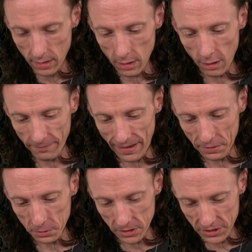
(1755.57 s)
our
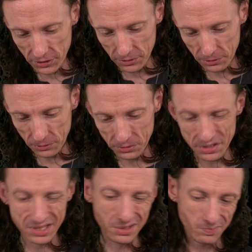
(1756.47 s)

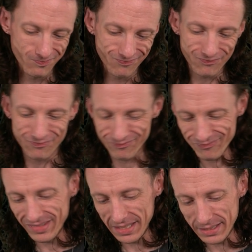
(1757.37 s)
FAT32s,
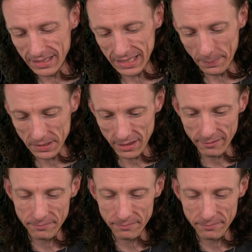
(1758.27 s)
this type of stuff.